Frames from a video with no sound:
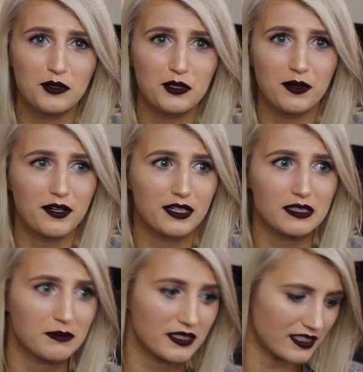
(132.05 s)
do at
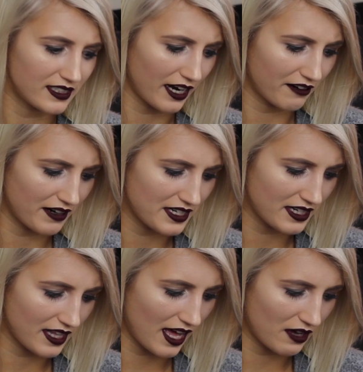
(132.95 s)
Christmas and
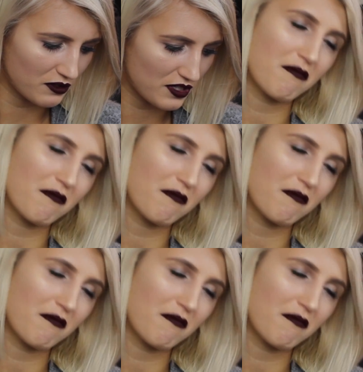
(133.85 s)
decorating the house.